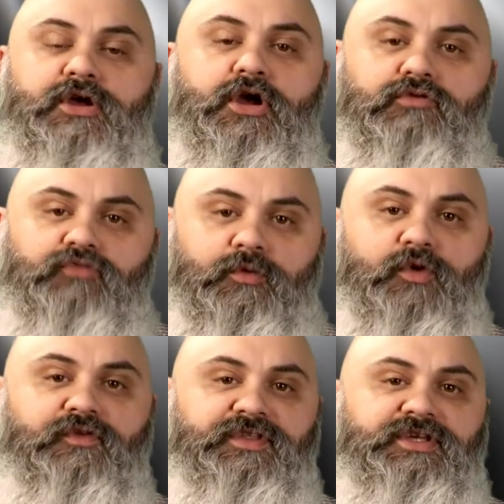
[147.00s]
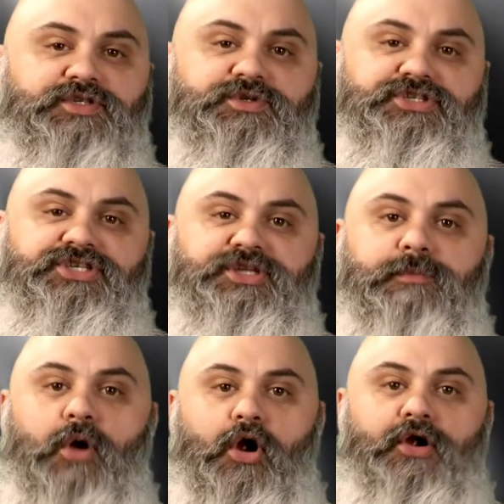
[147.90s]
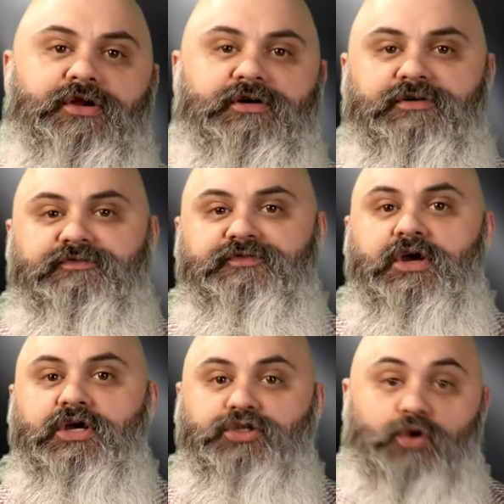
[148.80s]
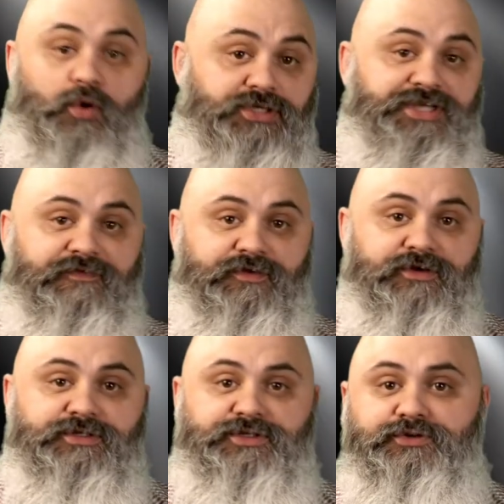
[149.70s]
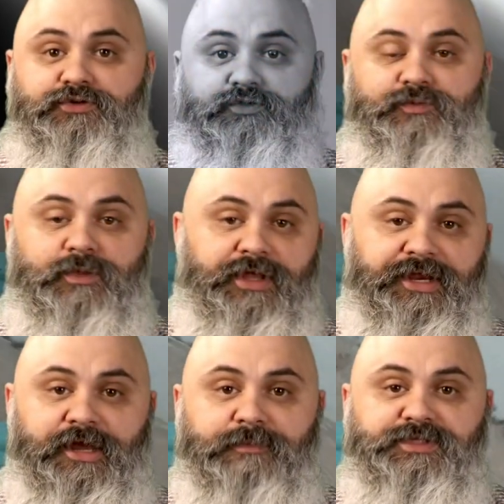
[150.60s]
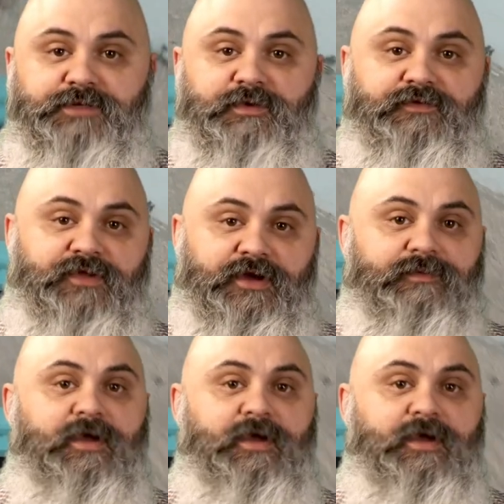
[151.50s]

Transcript: removing this was just a part of Tor's effort to clean up some of the